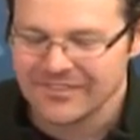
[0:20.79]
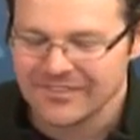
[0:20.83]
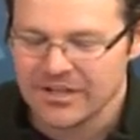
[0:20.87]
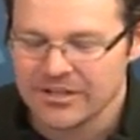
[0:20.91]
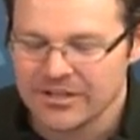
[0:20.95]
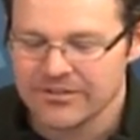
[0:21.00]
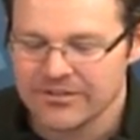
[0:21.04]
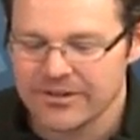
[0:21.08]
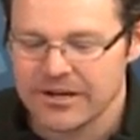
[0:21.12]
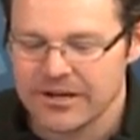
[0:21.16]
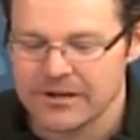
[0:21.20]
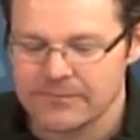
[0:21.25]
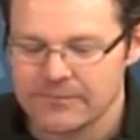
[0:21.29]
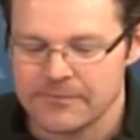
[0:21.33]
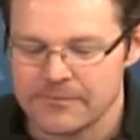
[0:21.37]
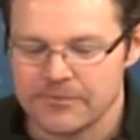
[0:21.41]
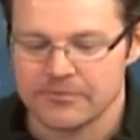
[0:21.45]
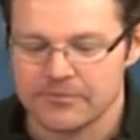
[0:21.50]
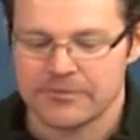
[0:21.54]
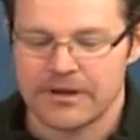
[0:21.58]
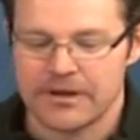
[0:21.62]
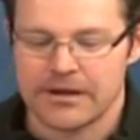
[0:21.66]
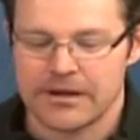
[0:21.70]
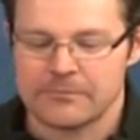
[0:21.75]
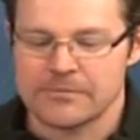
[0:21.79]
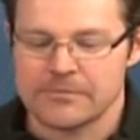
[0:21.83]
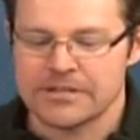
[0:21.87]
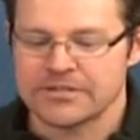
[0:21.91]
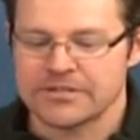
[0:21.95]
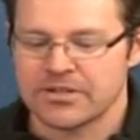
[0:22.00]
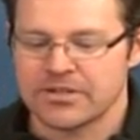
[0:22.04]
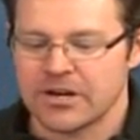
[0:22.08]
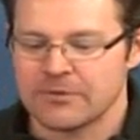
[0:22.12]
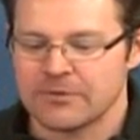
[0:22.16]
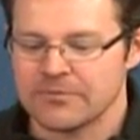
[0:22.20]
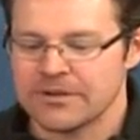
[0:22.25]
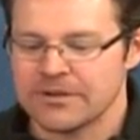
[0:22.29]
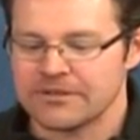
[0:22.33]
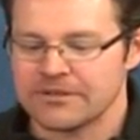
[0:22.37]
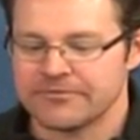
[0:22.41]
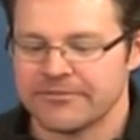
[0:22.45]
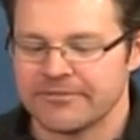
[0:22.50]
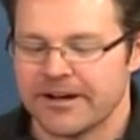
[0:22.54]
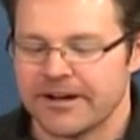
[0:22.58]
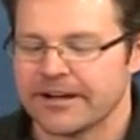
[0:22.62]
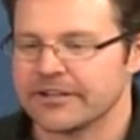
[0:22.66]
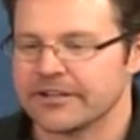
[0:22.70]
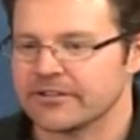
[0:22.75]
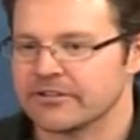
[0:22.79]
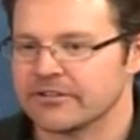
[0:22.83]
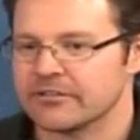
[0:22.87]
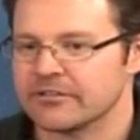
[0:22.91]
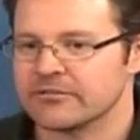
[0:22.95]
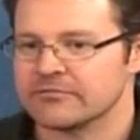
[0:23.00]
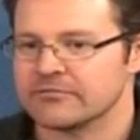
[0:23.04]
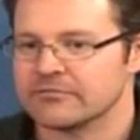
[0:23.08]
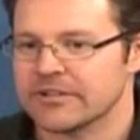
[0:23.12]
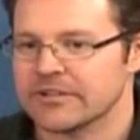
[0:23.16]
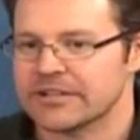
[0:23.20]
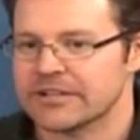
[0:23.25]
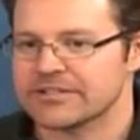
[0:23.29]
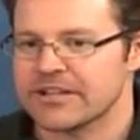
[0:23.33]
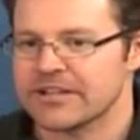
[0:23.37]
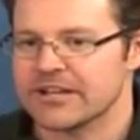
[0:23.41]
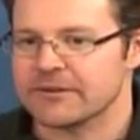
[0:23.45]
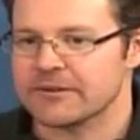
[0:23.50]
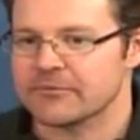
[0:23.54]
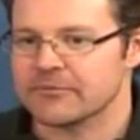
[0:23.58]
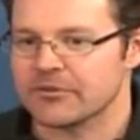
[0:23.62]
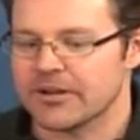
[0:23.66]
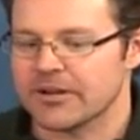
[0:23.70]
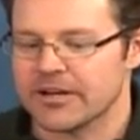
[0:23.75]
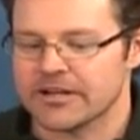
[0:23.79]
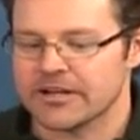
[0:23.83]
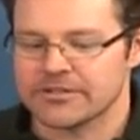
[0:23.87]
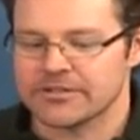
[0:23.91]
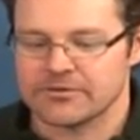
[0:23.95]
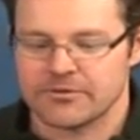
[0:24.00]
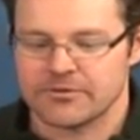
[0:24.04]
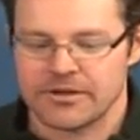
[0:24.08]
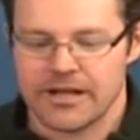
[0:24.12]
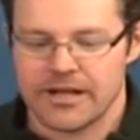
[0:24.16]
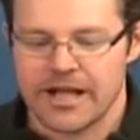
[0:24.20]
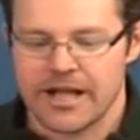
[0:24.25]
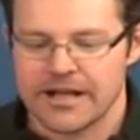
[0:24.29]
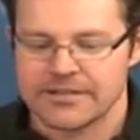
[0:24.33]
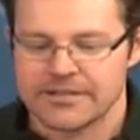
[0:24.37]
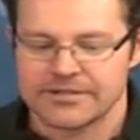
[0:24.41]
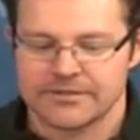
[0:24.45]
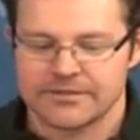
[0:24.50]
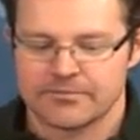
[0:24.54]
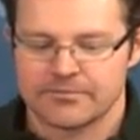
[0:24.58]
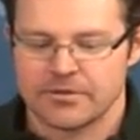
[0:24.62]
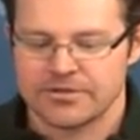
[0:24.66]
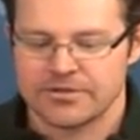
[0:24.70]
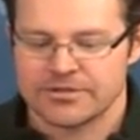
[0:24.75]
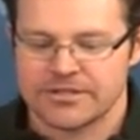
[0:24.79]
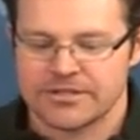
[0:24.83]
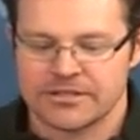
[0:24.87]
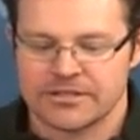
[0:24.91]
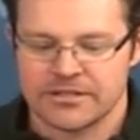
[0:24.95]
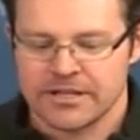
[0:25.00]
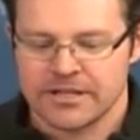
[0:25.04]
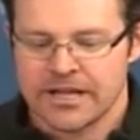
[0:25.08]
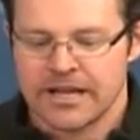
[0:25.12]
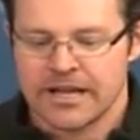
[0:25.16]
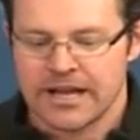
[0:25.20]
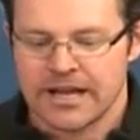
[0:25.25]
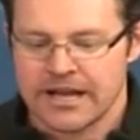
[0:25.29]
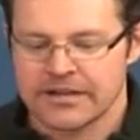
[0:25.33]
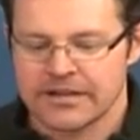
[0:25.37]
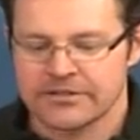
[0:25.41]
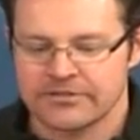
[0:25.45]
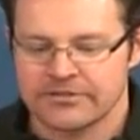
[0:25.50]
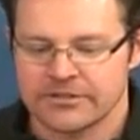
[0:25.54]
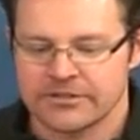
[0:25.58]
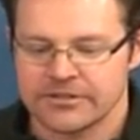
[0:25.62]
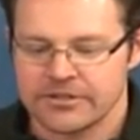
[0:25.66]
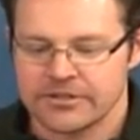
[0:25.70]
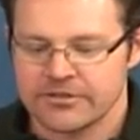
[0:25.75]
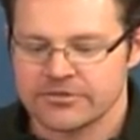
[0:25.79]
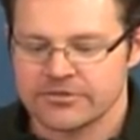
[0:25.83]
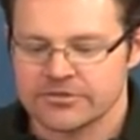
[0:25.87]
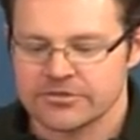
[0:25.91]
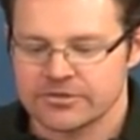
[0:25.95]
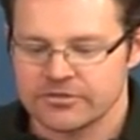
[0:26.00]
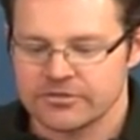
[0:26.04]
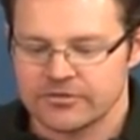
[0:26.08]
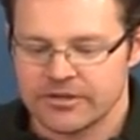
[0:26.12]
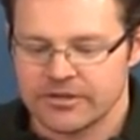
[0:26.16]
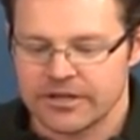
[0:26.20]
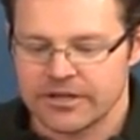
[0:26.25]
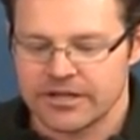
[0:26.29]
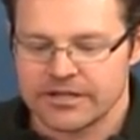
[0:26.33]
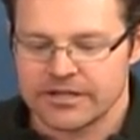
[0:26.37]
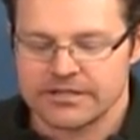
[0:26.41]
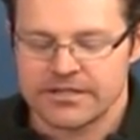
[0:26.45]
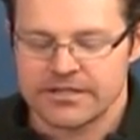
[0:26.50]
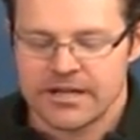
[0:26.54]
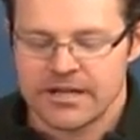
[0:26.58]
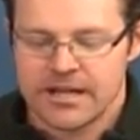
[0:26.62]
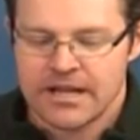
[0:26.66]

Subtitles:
We've got a midterm and a final exam grade, so we're going to ask the person to enter in those two grades,